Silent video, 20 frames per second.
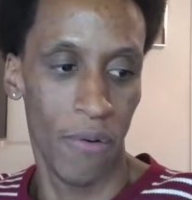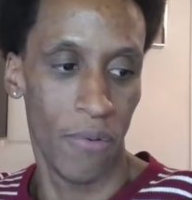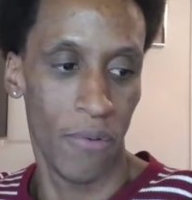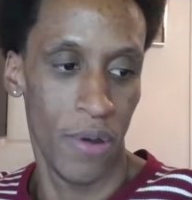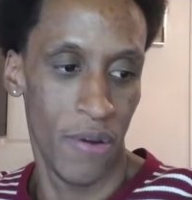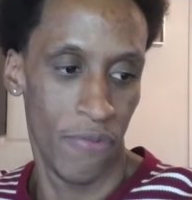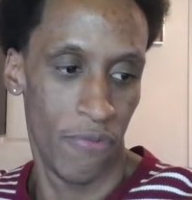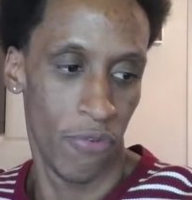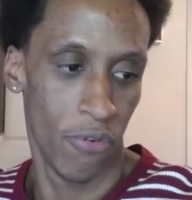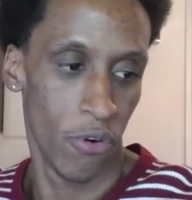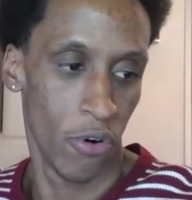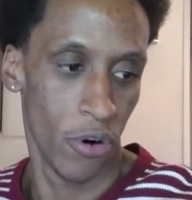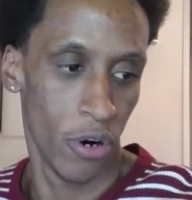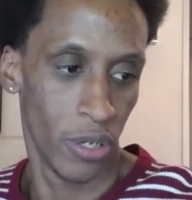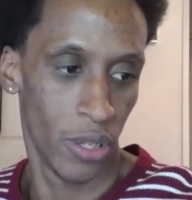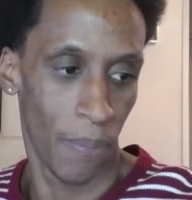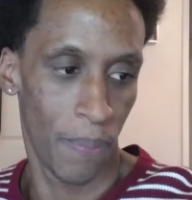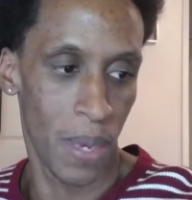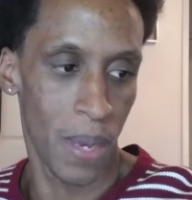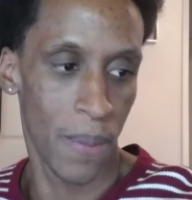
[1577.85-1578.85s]
And for the
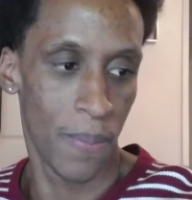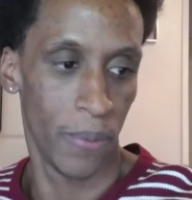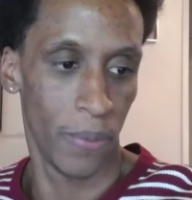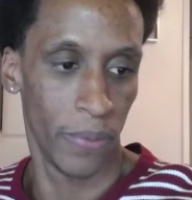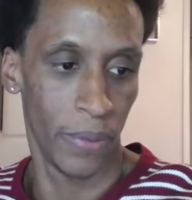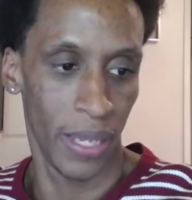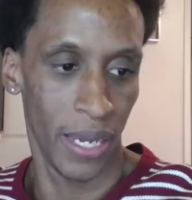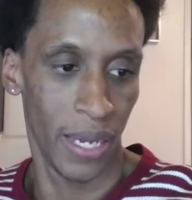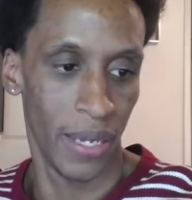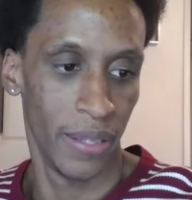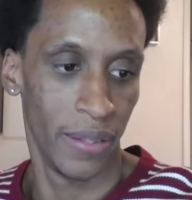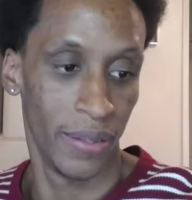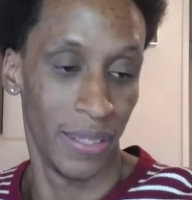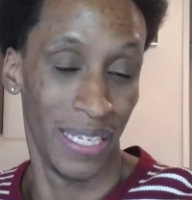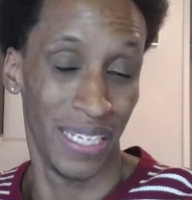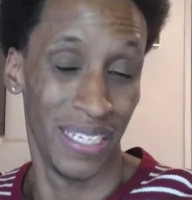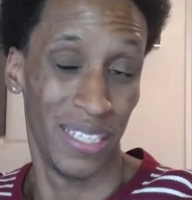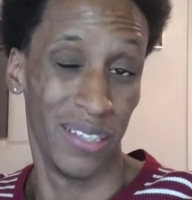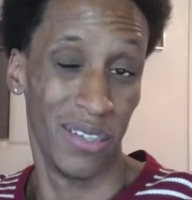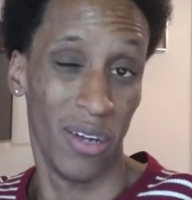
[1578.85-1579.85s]
people that
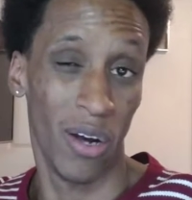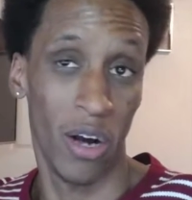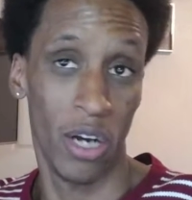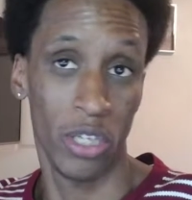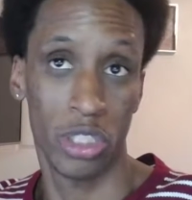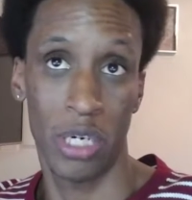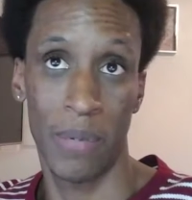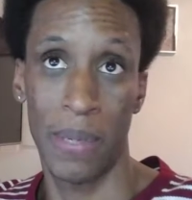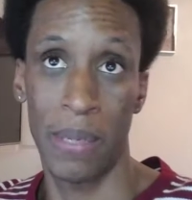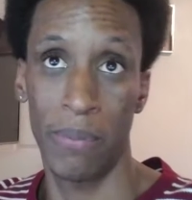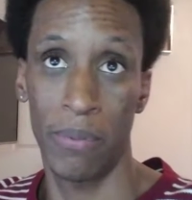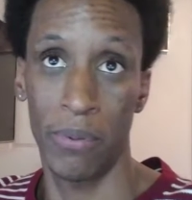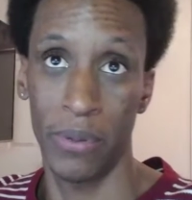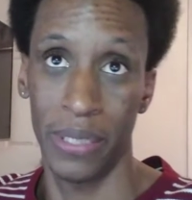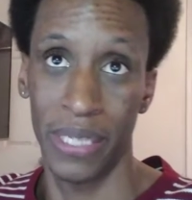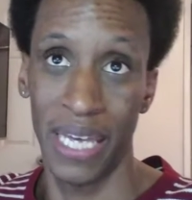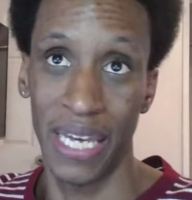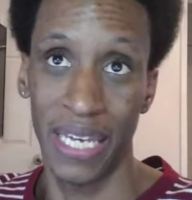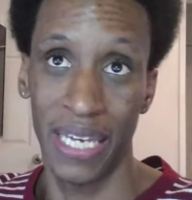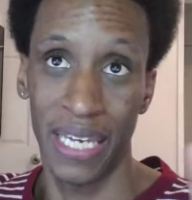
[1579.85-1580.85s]
also the people
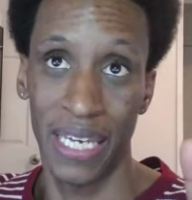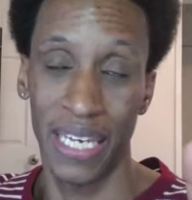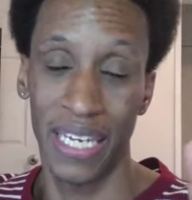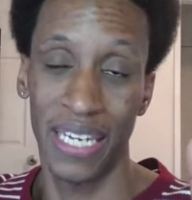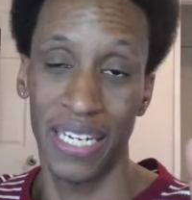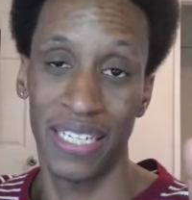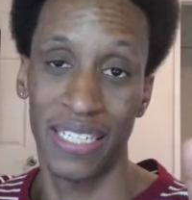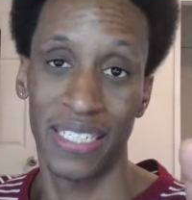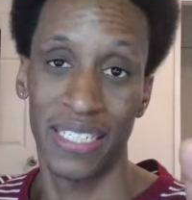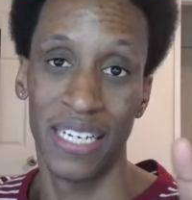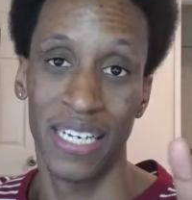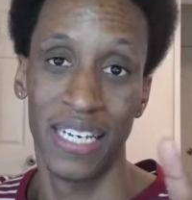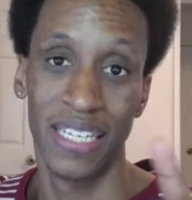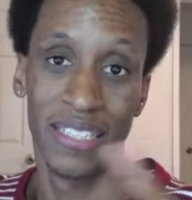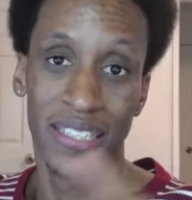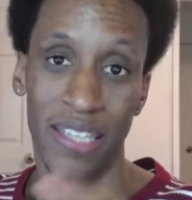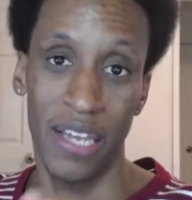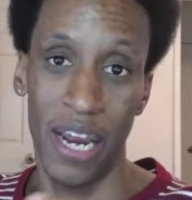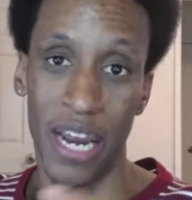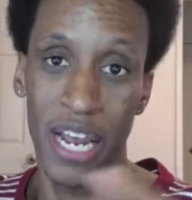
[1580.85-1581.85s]
that get
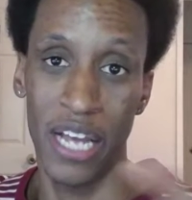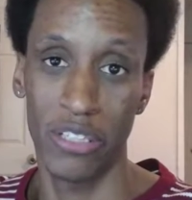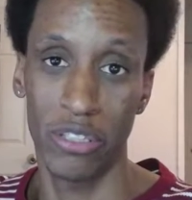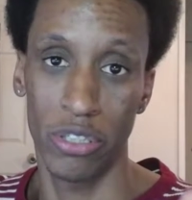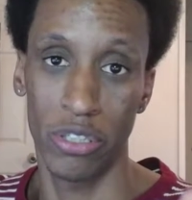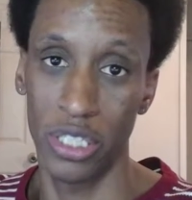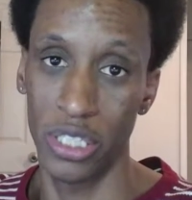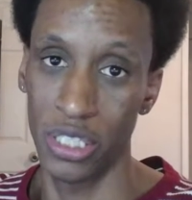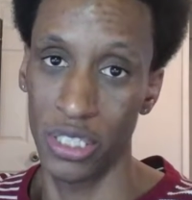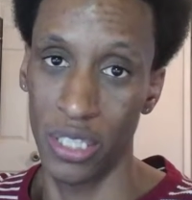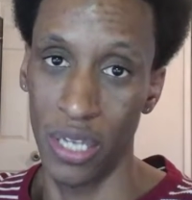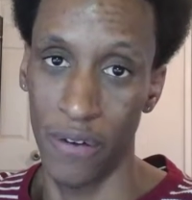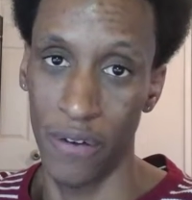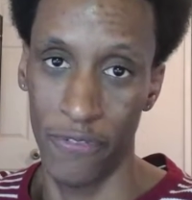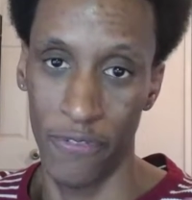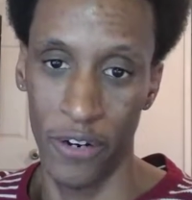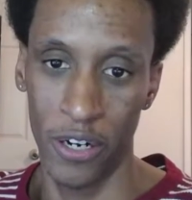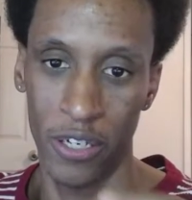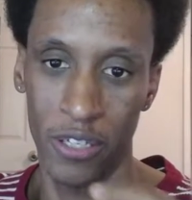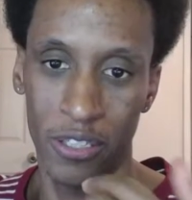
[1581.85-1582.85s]
their hands on this stuff
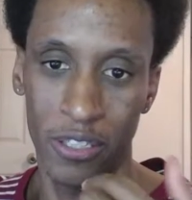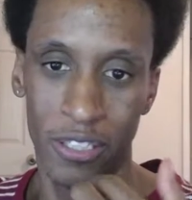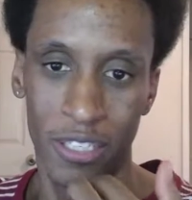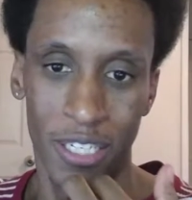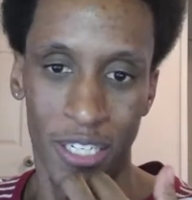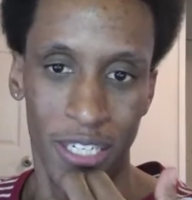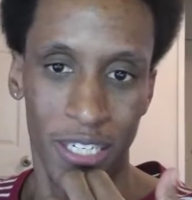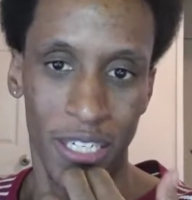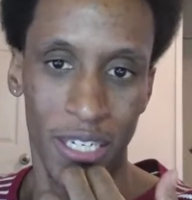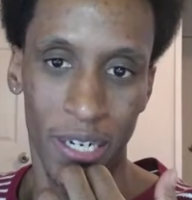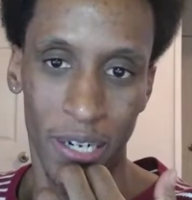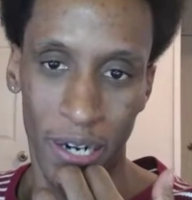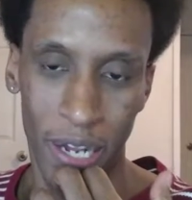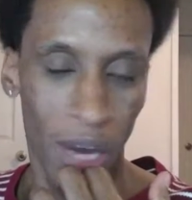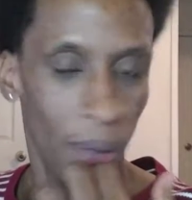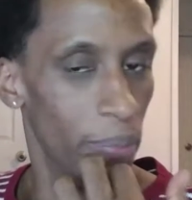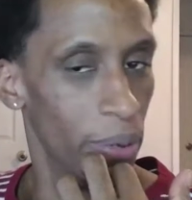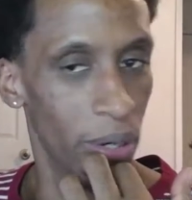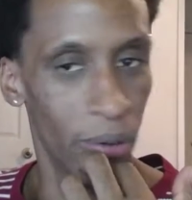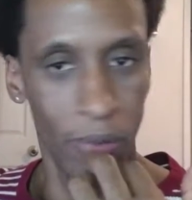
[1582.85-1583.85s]
first, they'll
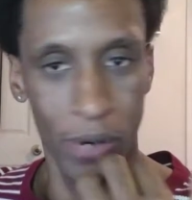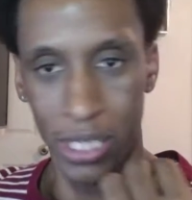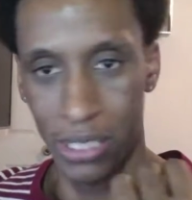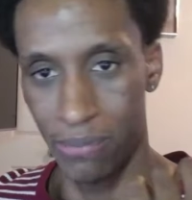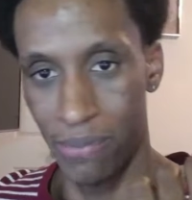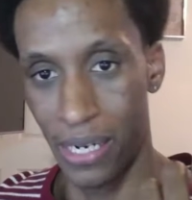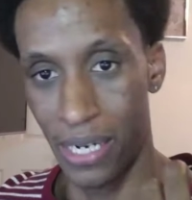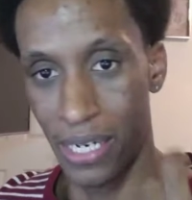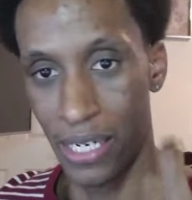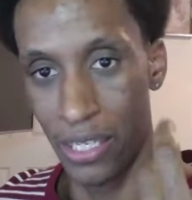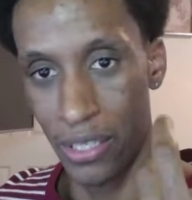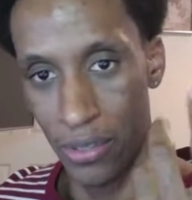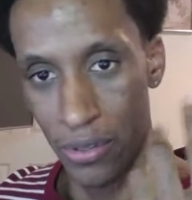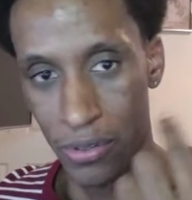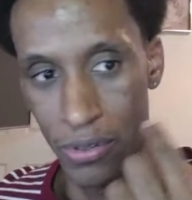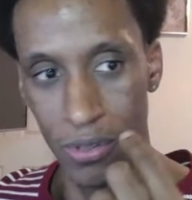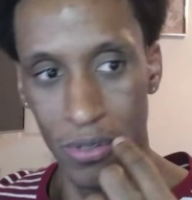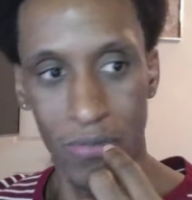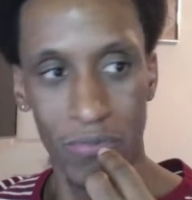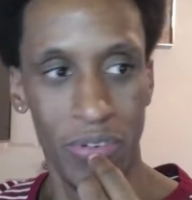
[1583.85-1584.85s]
be the ones making the
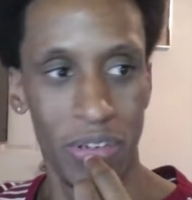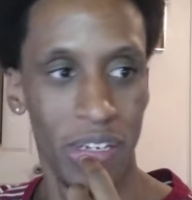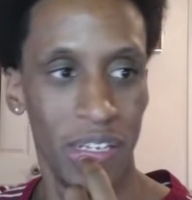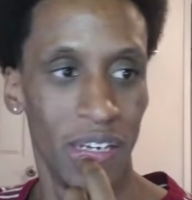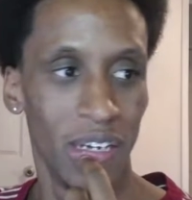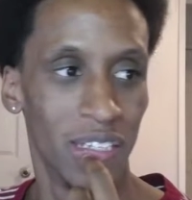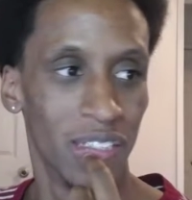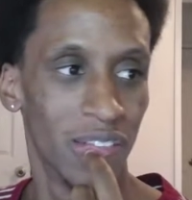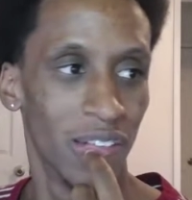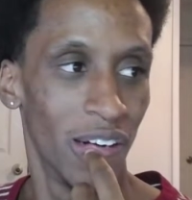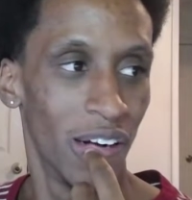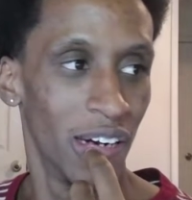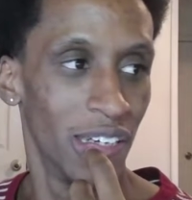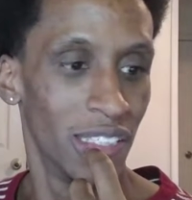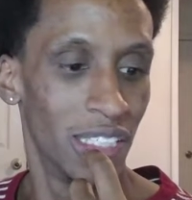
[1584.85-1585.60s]
YouTube videos first.